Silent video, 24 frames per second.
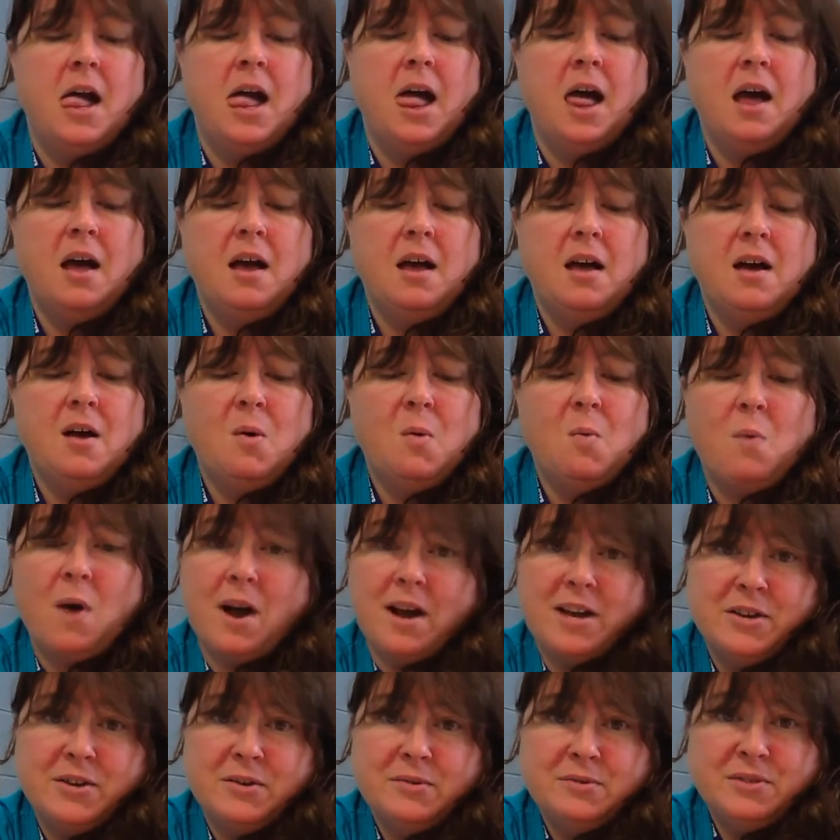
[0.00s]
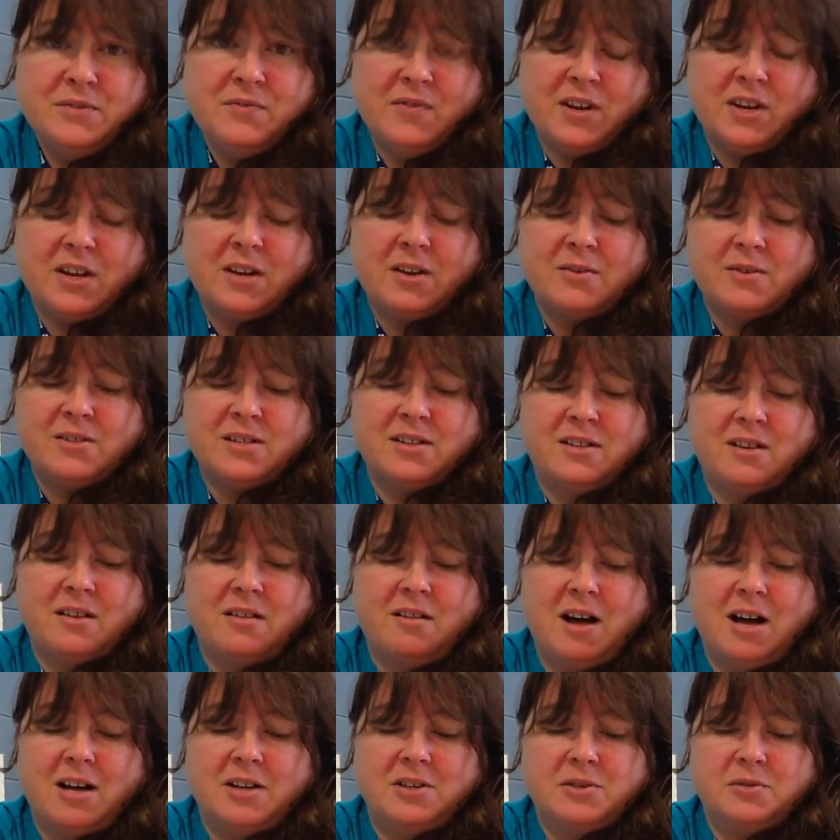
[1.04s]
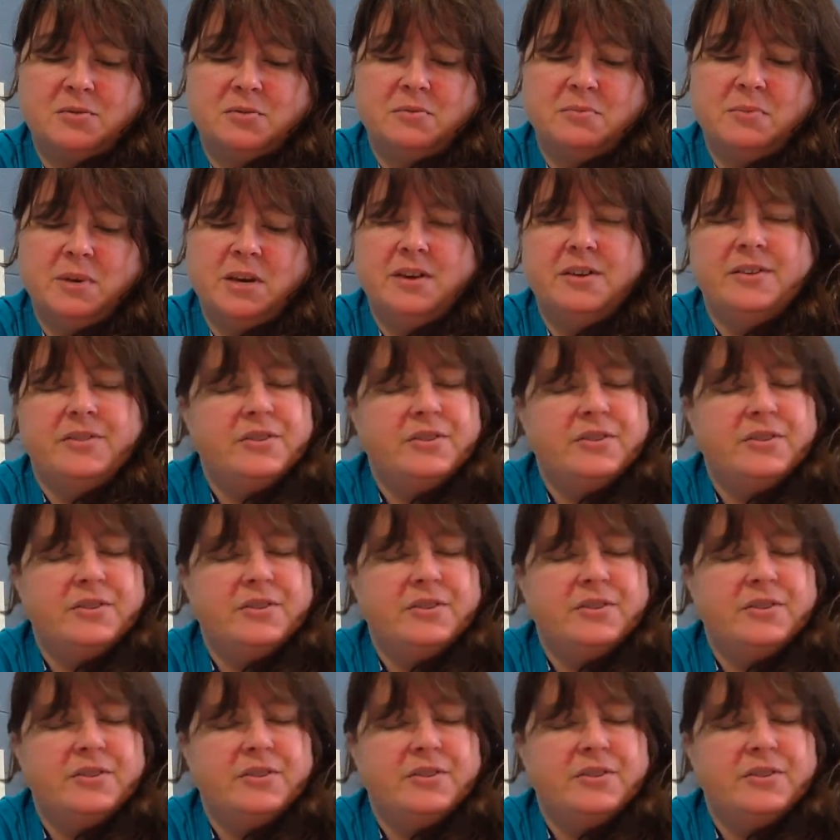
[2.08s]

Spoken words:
Why use videos in the classroom?